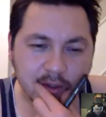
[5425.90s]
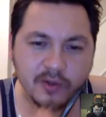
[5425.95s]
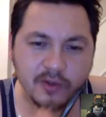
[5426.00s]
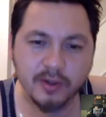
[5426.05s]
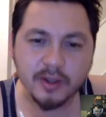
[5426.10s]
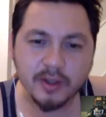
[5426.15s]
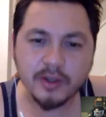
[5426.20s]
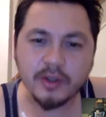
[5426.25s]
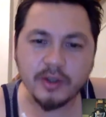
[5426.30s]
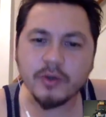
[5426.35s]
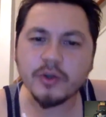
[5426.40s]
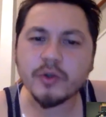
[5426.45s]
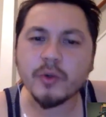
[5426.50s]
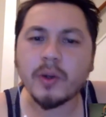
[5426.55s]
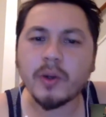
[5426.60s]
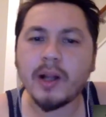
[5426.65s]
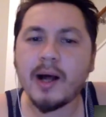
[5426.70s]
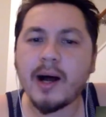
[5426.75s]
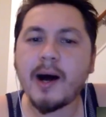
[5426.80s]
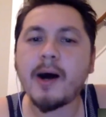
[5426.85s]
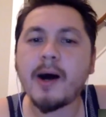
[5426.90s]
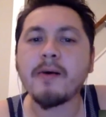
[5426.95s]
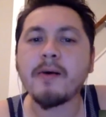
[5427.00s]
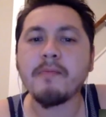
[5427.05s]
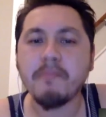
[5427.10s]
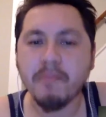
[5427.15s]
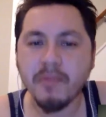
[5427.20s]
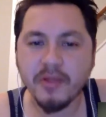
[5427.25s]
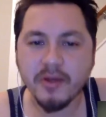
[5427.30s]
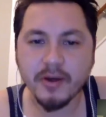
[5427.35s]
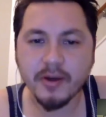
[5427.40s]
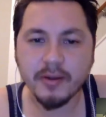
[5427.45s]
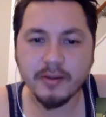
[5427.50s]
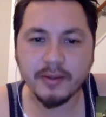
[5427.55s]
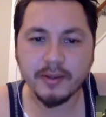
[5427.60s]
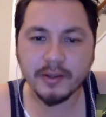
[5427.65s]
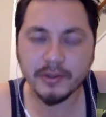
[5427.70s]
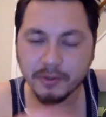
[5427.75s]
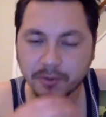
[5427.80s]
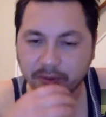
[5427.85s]
usual hum that
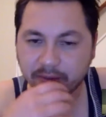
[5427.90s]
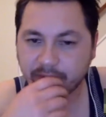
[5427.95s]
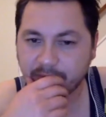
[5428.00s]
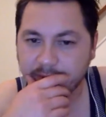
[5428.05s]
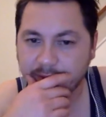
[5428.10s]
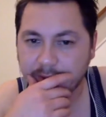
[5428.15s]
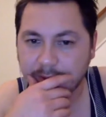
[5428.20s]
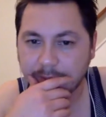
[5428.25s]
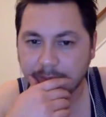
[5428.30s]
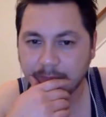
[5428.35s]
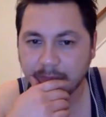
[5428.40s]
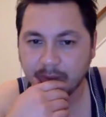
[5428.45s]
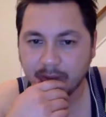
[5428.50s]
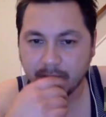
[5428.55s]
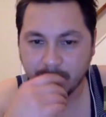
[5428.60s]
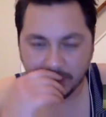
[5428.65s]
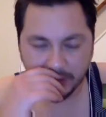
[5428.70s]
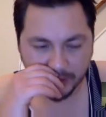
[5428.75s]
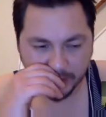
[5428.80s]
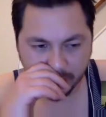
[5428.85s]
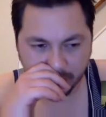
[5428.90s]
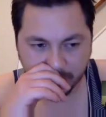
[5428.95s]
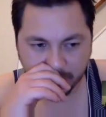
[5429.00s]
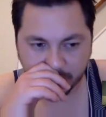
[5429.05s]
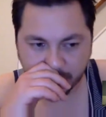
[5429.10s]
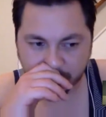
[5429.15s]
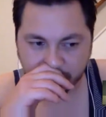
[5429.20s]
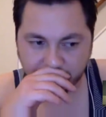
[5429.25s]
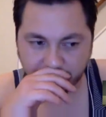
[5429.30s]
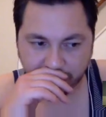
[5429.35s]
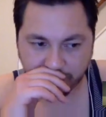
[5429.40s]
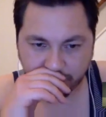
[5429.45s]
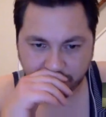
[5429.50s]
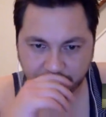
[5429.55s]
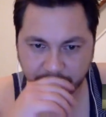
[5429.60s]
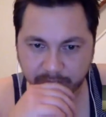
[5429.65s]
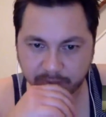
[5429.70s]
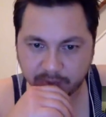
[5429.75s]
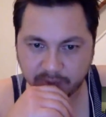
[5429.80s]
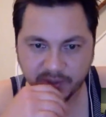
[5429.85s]
these sort of these
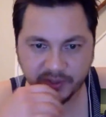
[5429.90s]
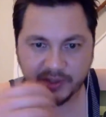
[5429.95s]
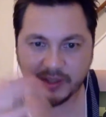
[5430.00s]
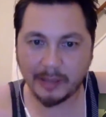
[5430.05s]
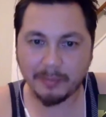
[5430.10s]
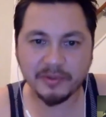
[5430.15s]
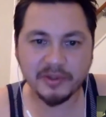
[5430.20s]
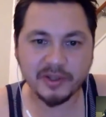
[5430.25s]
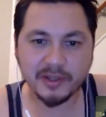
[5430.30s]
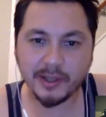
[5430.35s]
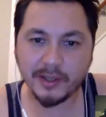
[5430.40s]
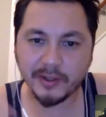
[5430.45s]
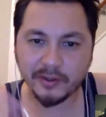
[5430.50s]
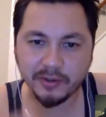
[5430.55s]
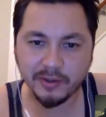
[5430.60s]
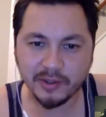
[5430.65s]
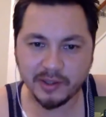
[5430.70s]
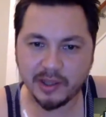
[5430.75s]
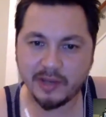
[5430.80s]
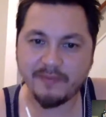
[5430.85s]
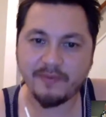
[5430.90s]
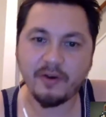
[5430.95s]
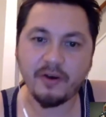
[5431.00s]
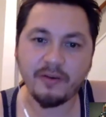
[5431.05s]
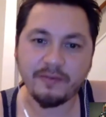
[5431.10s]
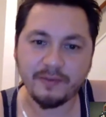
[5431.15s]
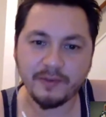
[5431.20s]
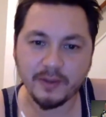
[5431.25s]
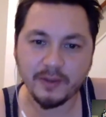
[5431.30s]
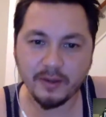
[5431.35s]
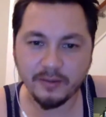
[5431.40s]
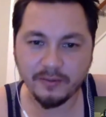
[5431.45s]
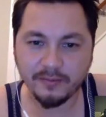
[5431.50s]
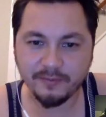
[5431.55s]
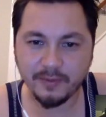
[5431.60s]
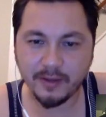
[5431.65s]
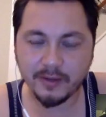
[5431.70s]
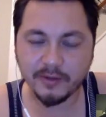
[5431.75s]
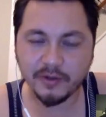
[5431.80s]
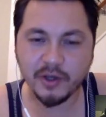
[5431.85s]
substations give off,
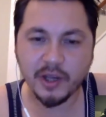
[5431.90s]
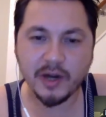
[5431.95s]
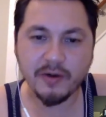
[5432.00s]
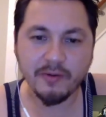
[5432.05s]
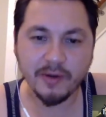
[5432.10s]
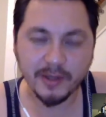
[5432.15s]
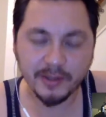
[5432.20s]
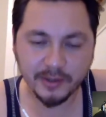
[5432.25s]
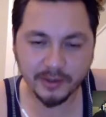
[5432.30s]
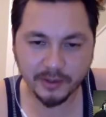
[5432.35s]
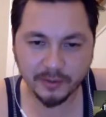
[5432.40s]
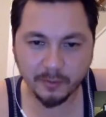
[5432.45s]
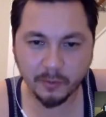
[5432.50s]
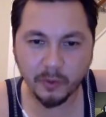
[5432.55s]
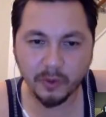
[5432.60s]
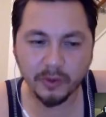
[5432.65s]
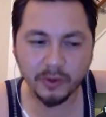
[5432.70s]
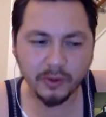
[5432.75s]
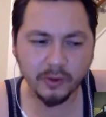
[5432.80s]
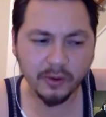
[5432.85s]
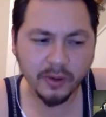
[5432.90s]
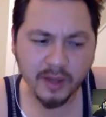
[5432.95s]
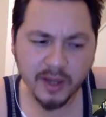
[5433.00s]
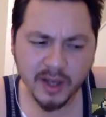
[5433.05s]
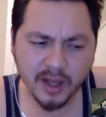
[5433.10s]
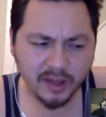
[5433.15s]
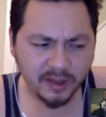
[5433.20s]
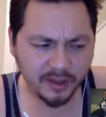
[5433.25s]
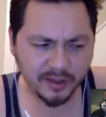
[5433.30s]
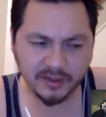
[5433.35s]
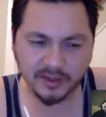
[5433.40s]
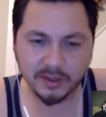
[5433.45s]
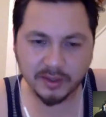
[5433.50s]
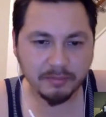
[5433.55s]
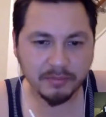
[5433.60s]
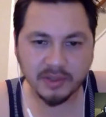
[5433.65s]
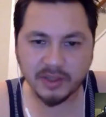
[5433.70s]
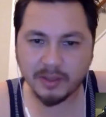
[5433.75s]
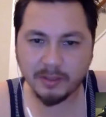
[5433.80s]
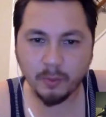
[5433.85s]
generators and whatnot, they
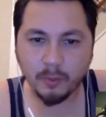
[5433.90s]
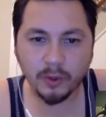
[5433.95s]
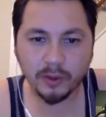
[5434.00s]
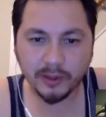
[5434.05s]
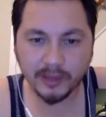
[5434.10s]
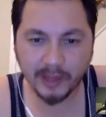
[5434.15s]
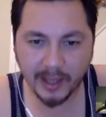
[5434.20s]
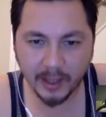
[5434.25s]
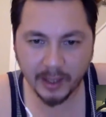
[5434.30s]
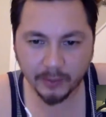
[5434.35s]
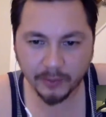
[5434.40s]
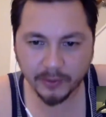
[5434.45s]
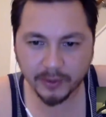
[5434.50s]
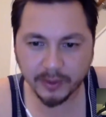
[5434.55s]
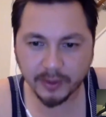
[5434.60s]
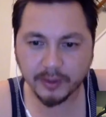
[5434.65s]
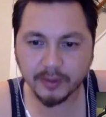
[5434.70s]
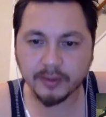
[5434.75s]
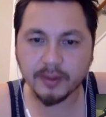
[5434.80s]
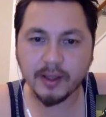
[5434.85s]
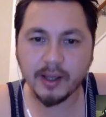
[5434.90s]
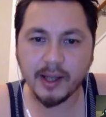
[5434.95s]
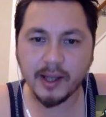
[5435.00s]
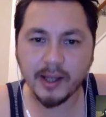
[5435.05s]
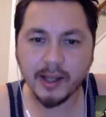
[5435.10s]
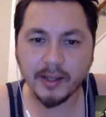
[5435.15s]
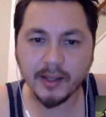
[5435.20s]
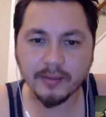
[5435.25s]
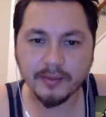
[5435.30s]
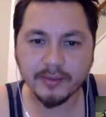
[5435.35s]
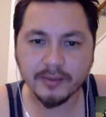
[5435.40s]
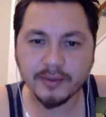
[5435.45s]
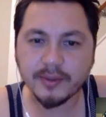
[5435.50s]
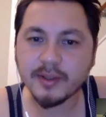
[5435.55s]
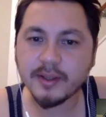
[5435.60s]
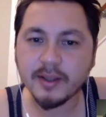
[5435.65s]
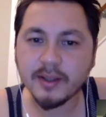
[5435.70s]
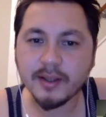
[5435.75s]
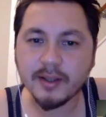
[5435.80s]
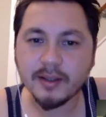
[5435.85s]
seem somewhat louder, and
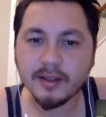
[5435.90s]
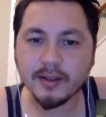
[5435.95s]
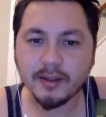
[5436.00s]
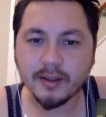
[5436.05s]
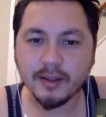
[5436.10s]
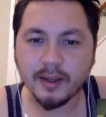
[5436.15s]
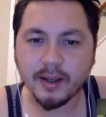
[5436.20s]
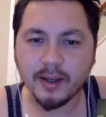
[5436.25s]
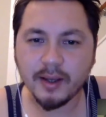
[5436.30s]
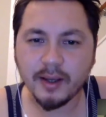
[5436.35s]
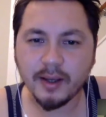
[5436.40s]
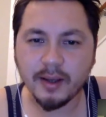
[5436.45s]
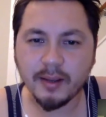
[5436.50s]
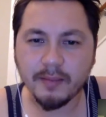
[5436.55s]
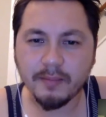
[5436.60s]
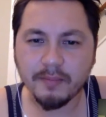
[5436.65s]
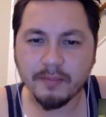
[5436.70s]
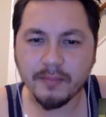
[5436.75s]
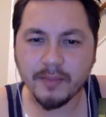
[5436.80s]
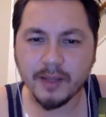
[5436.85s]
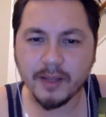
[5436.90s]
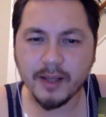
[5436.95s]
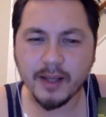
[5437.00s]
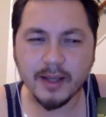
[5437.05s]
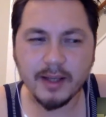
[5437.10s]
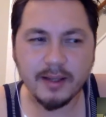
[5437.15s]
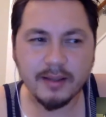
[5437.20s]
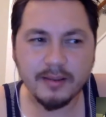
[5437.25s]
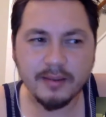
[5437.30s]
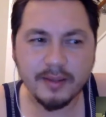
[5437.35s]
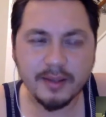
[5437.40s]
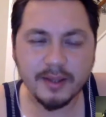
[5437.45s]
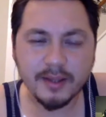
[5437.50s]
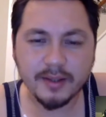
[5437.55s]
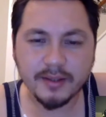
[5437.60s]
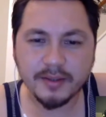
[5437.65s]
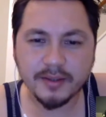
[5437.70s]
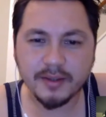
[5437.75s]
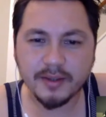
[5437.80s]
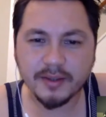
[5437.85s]

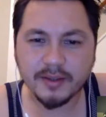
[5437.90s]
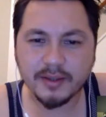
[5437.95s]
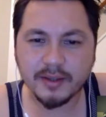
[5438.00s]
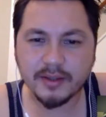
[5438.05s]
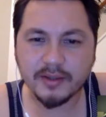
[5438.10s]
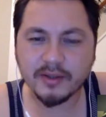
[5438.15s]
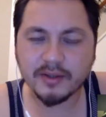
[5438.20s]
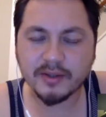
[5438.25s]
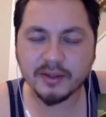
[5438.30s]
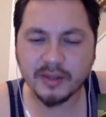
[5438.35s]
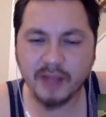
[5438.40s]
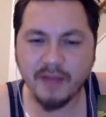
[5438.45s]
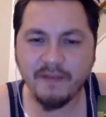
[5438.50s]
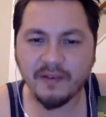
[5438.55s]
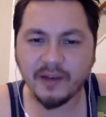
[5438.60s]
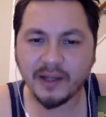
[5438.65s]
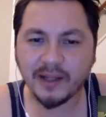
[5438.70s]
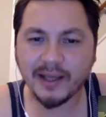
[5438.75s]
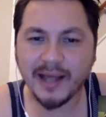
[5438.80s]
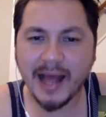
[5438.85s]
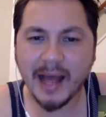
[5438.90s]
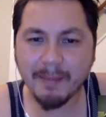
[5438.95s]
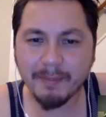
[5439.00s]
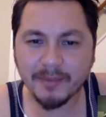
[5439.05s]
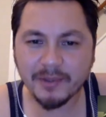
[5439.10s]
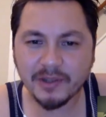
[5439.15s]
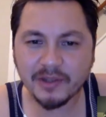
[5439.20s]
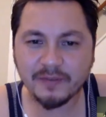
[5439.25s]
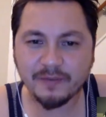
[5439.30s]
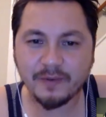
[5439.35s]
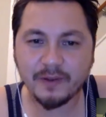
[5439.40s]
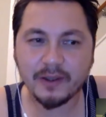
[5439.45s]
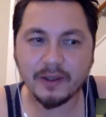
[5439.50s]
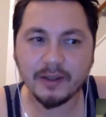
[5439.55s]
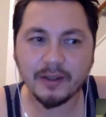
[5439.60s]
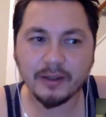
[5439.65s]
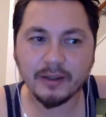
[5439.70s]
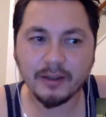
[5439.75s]
there's just definitely an atmosphere.